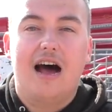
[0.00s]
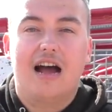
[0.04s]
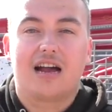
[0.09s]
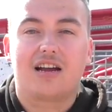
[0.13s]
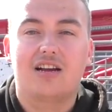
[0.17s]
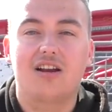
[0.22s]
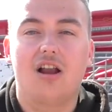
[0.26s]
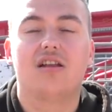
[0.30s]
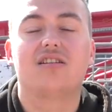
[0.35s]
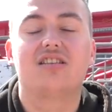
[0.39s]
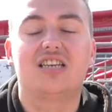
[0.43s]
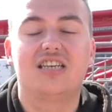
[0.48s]
I
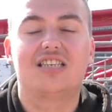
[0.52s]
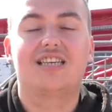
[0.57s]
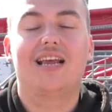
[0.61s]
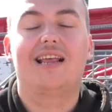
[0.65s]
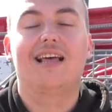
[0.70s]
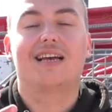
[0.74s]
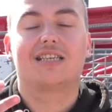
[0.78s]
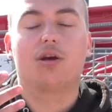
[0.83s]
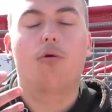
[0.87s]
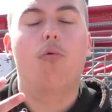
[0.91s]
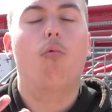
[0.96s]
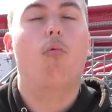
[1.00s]
can honestly say
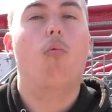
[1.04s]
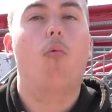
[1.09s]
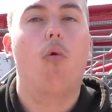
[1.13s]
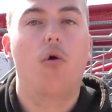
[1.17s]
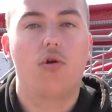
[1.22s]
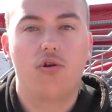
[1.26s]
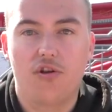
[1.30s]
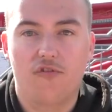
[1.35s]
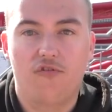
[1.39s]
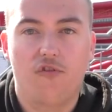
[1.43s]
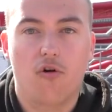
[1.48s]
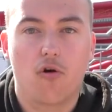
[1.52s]
that's a
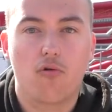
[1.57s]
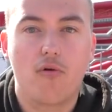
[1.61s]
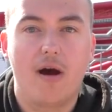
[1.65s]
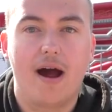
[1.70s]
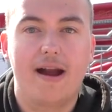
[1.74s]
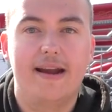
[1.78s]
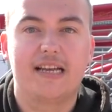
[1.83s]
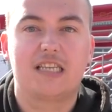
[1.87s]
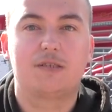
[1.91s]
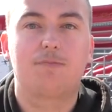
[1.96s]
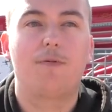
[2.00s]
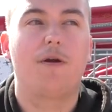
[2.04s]
wonderful
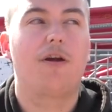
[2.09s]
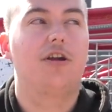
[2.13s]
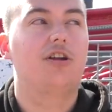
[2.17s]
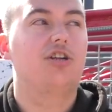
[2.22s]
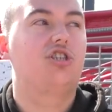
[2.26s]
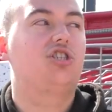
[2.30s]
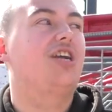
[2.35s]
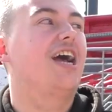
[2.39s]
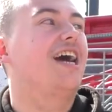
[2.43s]
ride experience.